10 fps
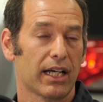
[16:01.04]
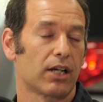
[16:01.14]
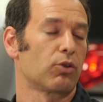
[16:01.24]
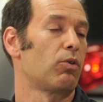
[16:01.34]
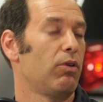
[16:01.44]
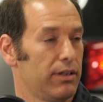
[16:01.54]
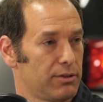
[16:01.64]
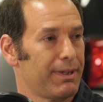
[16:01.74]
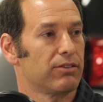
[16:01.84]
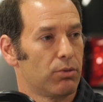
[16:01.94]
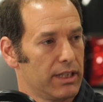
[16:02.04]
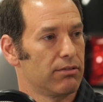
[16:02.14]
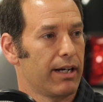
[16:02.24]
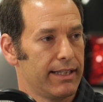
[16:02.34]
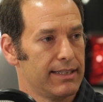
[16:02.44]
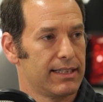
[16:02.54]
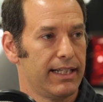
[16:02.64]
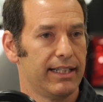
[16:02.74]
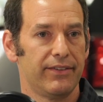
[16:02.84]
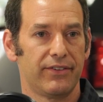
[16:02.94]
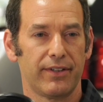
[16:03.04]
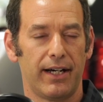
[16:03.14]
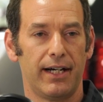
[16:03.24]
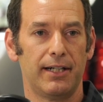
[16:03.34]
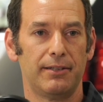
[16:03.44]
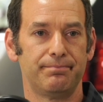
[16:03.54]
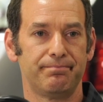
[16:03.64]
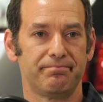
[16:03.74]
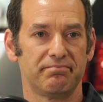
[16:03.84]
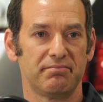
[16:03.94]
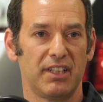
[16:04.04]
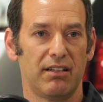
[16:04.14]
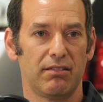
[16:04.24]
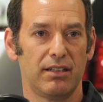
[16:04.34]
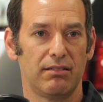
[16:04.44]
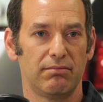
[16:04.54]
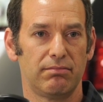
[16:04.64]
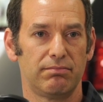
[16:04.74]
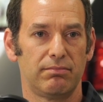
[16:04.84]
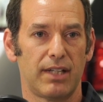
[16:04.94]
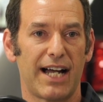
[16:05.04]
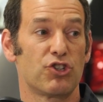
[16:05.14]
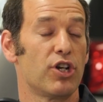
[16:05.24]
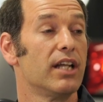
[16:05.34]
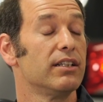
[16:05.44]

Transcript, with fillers: like a Corolla It's about twenty grand these days. Yep. Um, you know, a yeah, you're Dodge, not even